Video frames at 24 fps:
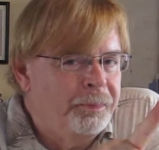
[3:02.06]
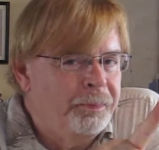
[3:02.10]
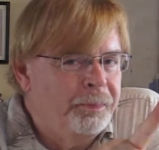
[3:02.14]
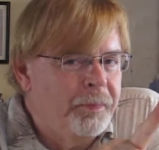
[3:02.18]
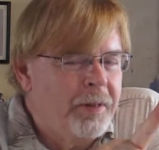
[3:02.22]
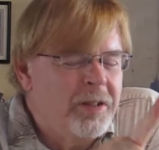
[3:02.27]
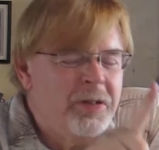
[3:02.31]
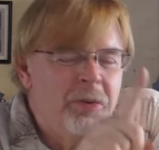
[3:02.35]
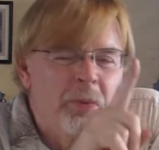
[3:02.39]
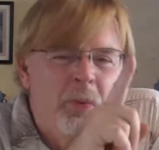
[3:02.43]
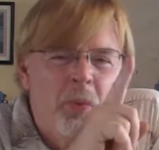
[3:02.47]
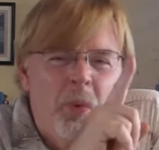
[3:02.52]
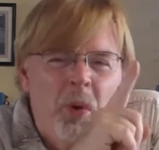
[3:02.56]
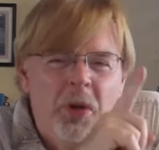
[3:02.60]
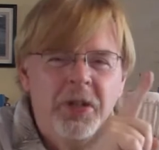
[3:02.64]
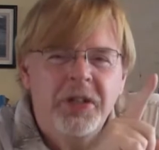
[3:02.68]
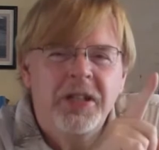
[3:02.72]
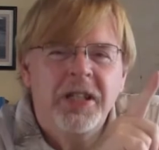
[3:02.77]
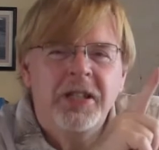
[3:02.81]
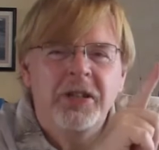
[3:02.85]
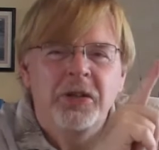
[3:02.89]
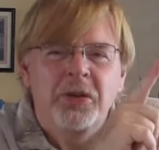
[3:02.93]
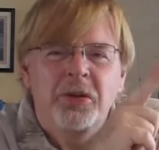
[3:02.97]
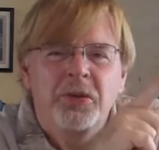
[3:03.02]
So what's
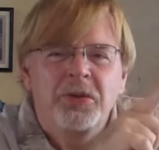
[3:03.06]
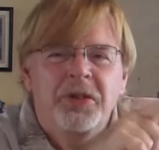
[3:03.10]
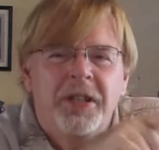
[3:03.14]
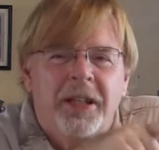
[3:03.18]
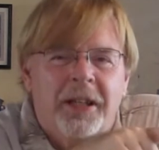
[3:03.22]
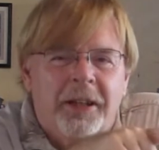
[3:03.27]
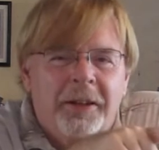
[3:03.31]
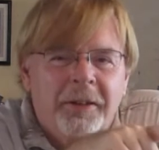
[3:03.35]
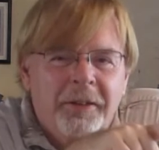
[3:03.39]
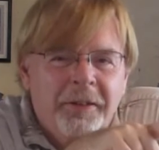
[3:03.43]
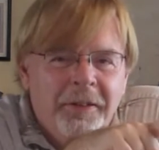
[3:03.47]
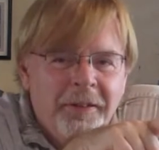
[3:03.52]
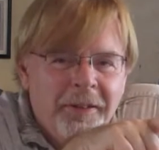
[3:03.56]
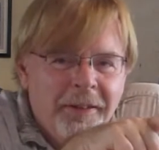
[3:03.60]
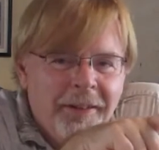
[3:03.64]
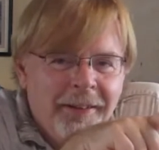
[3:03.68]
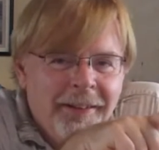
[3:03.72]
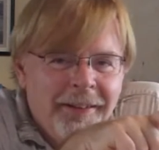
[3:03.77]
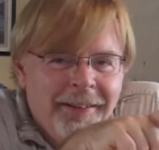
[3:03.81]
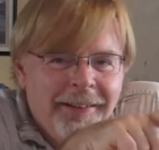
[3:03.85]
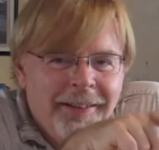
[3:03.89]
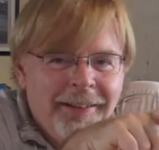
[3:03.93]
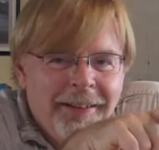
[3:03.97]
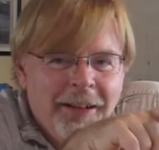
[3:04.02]
he using?
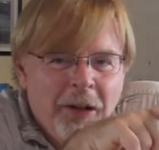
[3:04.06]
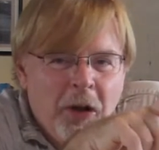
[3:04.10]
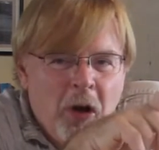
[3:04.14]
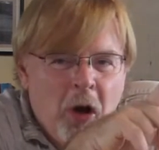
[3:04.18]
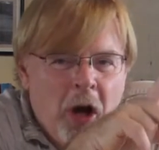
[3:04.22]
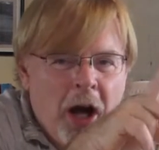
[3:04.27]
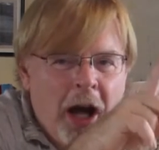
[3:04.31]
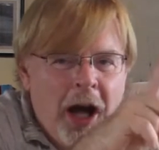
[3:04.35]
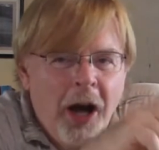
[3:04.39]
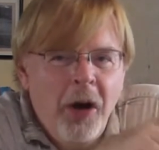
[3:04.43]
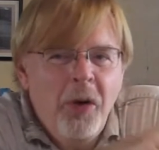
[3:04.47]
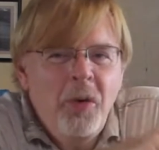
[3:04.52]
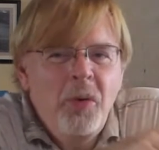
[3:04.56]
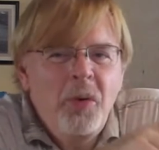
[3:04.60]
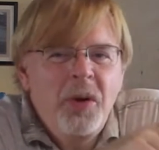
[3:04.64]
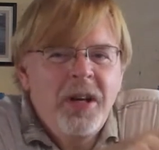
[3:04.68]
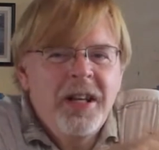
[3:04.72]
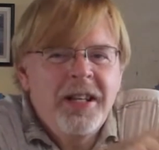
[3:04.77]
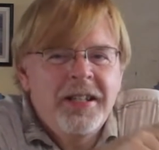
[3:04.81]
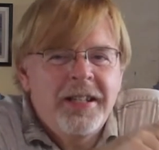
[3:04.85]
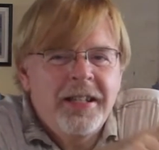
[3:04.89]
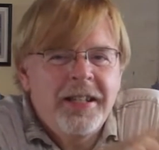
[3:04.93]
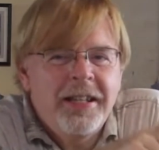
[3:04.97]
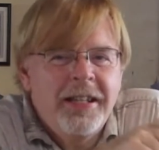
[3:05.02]
How
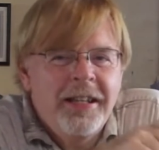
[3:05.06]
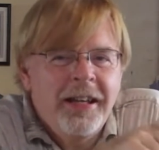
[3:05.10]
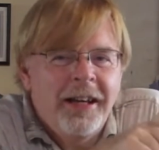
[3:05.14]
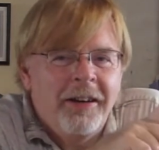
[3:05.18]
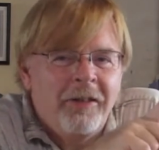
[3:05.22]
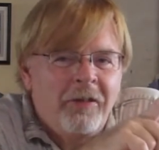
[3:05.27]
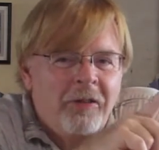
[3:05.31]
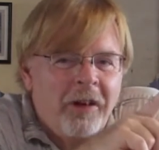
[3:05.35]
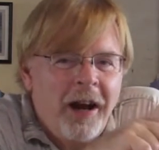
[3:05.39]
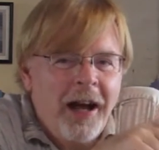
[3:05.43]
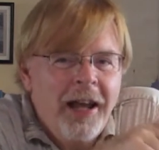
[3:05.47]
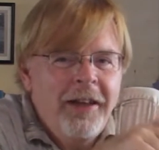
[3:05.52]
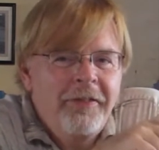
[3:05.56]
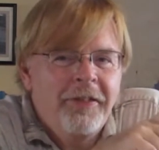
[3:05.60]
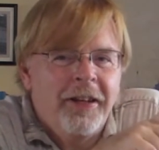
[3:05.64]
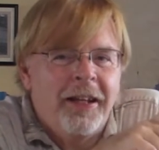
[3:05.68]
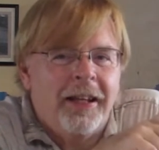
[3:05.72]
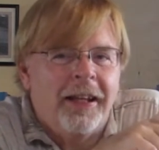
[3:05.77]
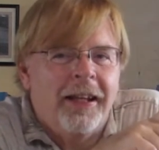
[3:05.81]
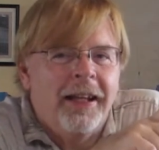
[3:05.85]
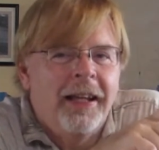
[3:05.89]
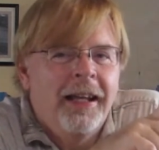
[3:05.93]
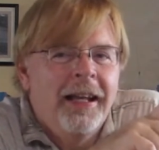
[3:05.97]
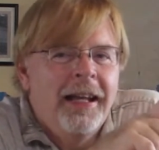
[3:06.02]
is he
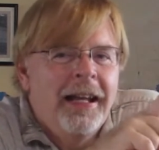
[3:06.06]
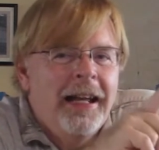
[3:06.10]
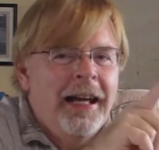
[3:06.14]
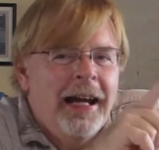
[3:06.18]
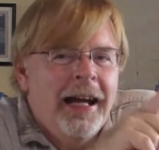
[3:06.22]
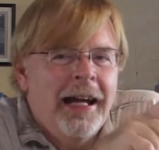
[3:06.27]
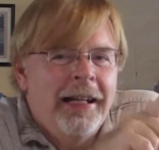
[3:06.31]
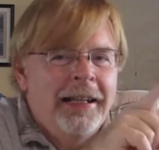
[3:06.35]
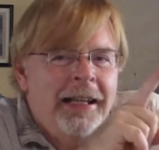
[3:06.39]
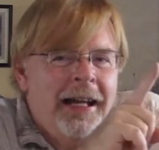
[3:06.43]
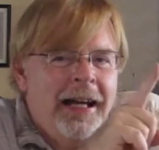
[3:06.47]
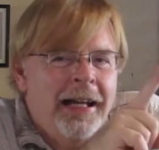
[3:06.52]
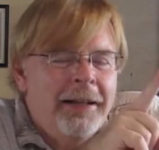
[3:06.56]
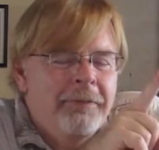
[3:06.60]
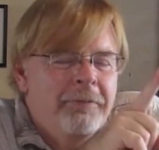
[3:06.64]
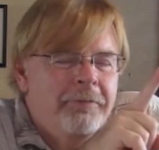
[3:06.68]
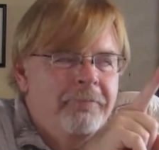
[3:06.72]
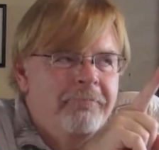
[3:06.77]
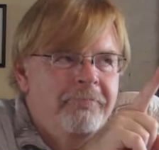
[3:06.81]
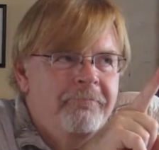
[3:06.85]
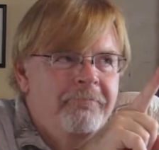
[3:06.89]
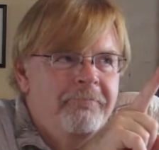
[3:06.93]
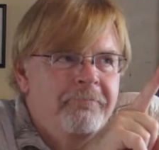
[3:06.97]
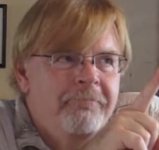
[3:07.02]
arriving at that
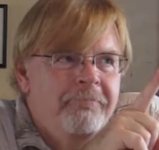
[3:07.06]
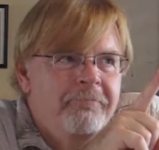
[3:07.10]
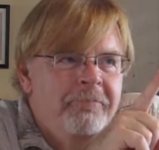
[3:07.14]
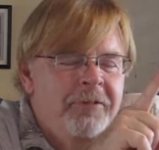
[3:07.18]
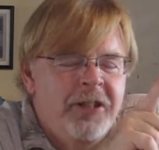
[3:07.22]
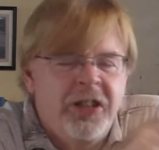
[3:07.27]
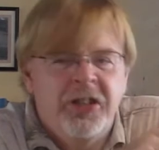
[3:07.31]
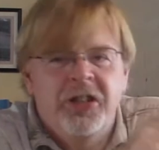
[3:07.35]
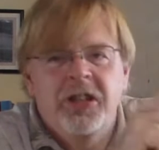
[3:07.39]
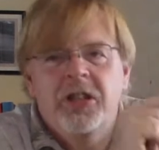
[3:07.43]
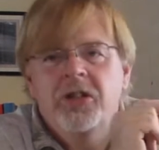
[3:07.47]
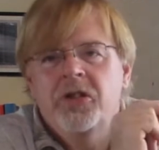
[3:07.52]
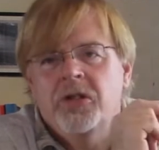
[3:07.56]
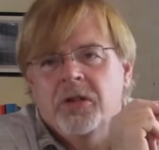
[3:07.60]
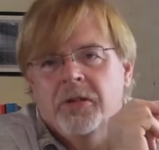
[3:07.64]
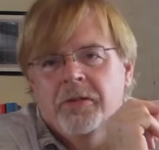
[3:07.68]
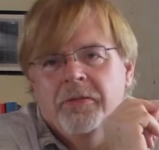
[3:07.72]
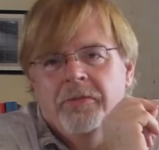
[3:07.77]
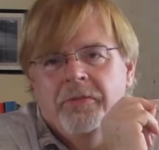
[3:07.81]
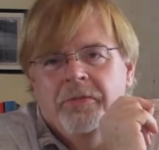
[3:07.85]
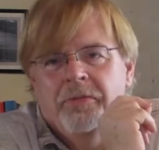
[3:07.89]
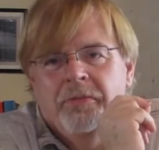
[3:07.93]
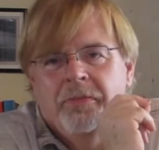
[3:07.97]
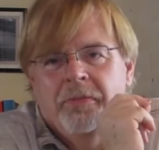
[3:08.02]
decision
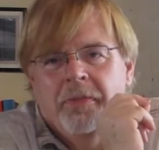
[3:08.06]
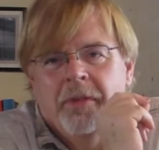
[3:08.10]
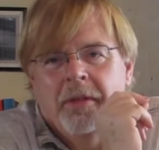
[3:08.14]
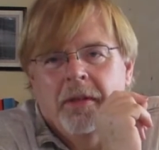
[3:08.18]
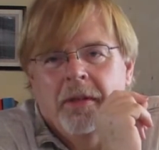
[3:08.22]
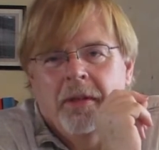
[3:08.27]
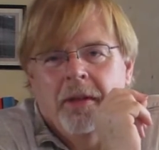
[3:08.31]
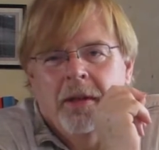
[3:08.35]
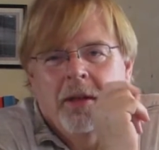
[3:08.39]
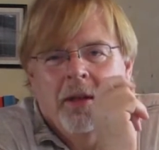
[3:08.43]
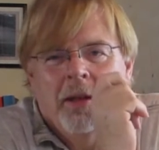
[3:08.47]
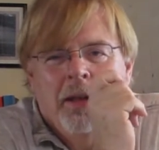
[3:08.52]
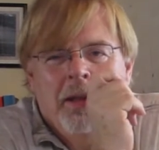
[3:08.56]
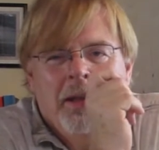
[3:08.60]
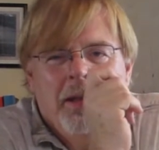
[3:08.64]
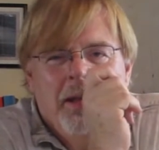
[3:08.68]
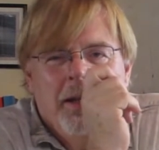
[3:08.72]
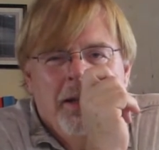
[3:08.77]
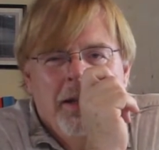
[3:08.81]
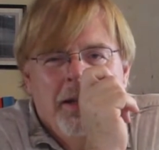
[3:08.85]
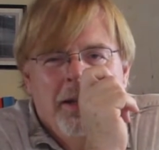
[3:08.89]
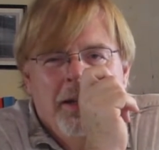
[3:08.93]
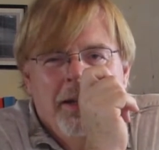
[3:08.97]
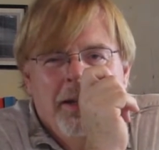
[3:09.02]

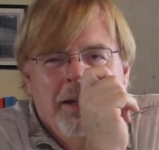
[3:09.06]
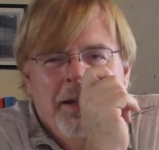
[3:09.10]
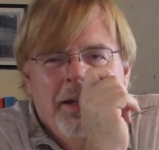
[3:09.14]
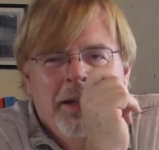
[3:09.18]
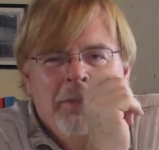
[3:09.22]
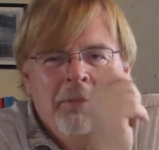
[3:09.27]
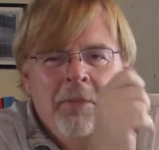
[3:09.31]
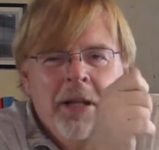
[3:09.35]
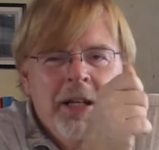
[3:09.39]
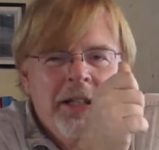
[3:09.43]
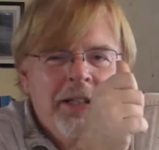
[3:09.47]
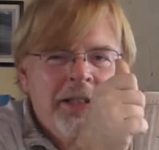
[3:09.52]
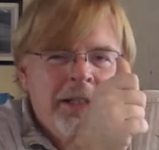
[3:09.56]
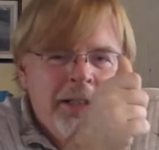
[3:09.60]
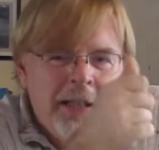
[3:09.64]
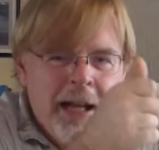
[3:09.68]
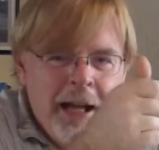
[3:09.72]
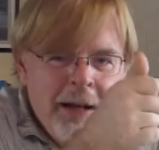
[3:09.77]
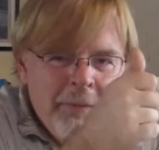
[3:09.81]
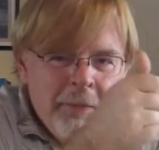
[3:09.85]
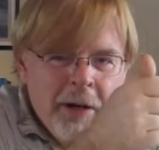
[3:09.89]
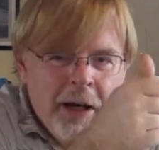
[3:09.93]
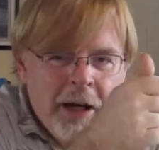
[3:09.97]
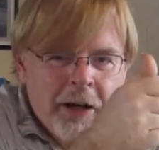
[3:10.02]
that makes
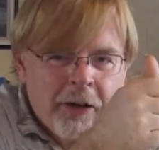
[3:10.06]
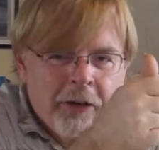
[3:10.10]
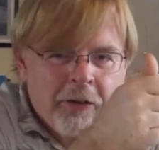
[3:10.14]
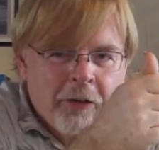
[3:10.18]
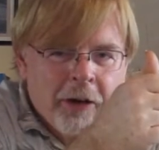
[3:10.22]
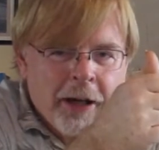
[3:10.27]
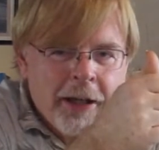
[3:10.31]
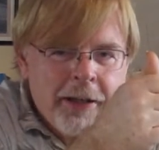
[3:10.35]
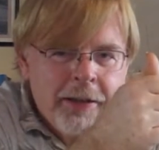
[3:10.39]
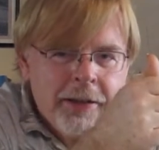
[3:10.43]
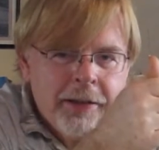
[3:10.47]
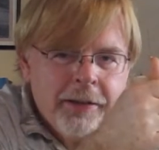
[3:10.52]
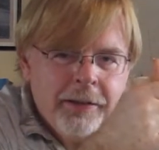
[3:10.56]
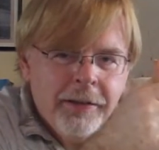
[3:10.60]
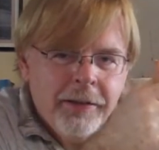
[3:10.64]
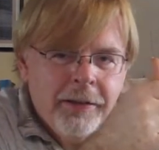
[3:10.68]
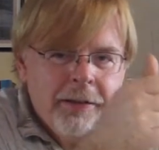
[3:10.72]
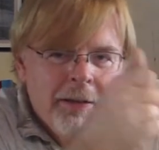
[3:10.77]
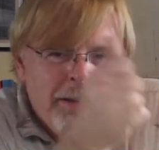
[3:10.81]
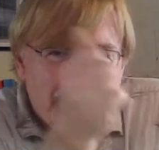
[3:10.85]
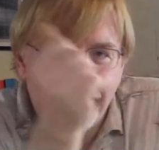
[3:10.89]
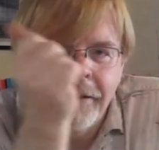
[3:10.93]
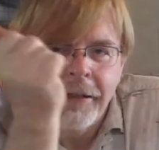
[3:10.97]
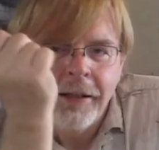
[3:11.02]
that mark right
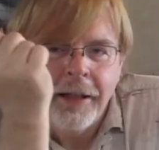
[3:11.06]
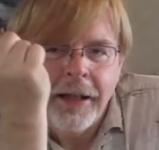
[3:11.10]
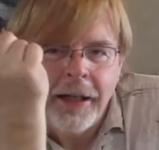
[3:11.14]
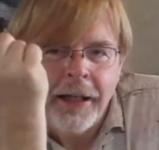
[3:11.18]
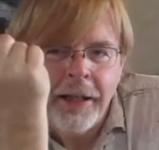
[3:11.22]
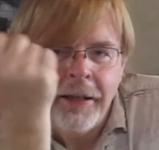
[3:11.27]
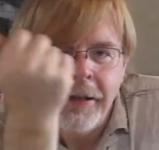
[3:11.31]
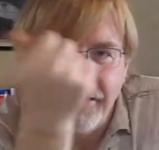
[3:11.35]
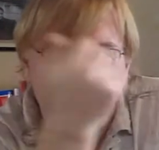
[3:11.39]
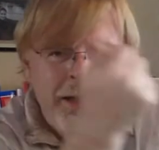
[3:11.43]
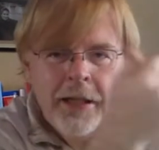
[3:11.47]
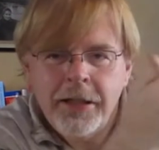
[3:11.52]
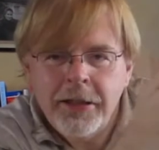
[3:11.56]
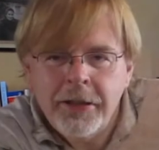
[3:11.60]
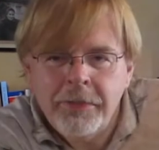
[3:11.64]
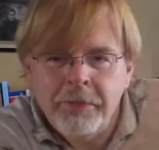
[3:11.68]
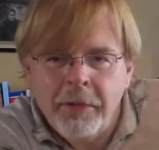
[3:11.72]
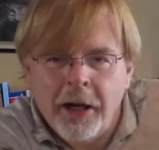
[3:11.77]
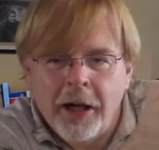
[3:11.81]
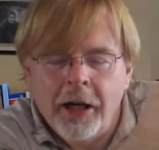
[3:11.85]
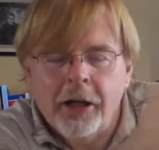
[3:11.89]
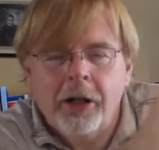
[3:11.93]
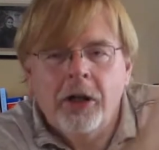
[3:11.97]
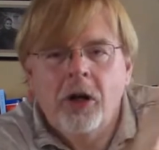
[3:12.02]
and this
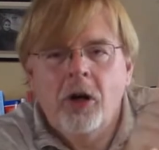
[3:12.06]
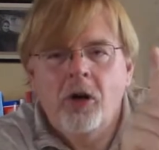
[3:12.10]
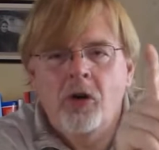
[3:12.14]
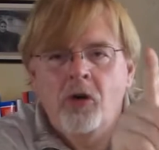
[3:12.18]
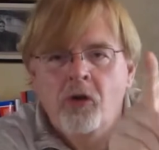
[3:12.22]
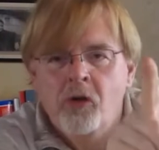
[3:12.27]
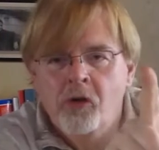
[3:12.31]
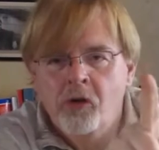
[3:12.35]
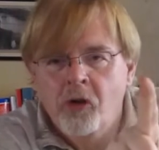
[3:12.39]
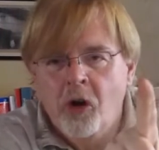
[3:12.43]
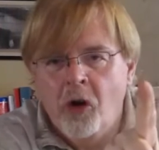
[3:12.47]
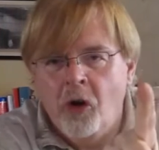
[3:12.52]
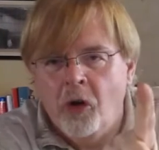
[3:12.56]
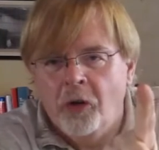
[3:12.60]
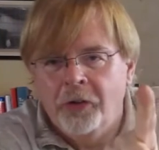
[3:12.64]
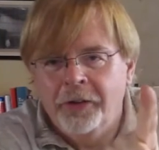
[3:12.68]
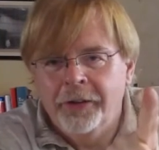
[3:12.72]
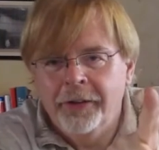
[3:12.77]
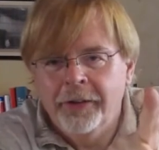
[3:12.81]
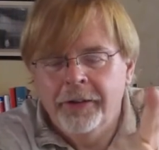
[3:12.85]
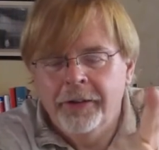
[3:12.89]
mark wrong?